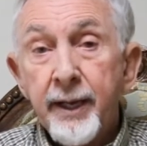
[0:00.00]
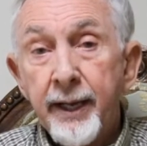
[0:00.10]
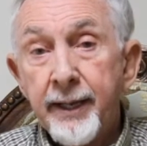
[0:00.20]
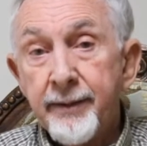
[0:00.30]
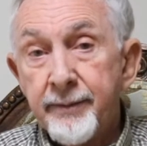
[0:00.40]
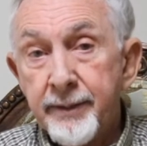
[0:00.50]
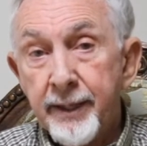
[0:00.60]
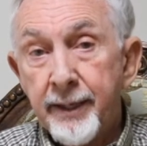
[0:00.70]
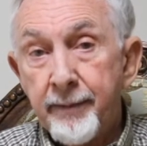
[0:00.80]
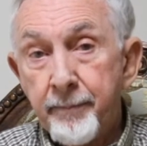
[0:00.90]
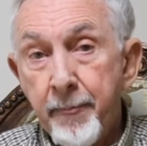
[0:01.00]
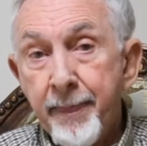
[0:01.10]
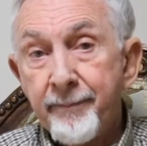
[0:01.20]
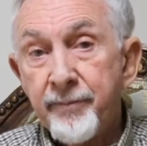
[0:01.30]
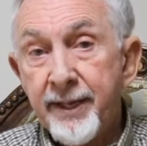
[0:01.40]
And
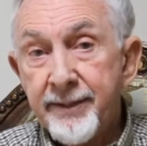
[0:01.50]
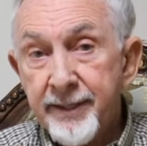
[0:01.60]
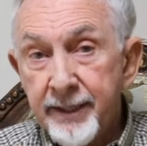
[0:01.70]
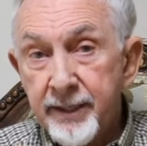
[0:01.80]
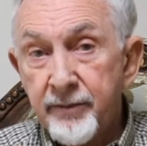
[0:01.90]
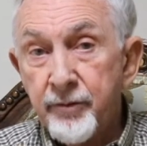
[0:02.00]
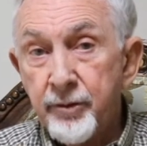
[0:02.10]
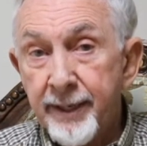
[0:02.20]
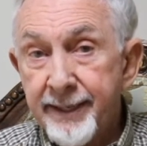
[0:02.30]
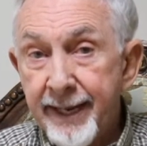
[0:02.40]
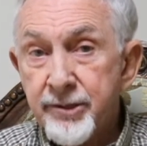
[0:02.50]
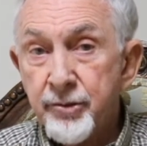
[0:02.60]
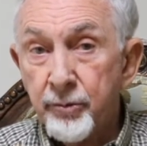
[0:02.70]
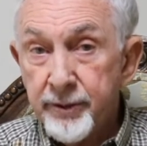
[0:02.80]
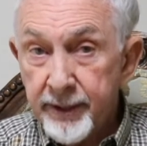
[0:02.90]
then they give you an
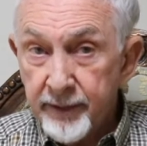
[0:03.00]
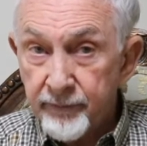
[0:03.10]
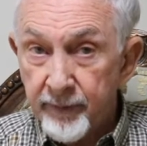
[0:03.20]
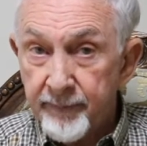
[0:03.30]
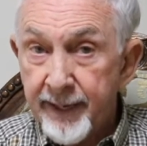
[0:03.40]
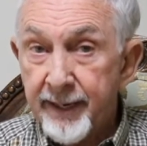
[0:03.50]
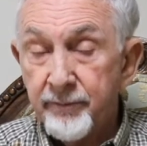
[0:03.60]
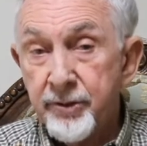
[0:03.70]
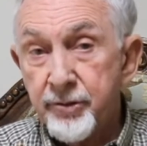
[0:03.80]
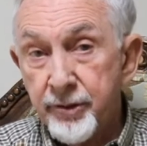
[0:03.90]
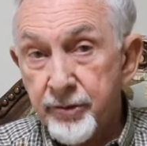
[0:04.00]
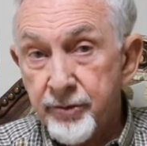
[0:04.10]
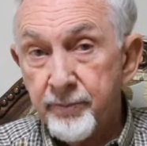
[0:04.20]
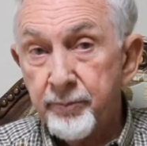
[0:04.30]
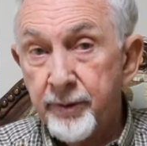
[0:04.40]
SOT from that, which
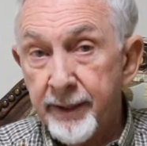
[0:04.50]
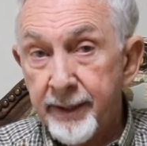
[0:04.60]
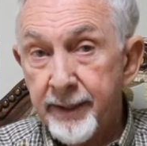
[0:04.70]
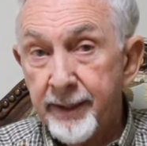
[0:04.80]
is put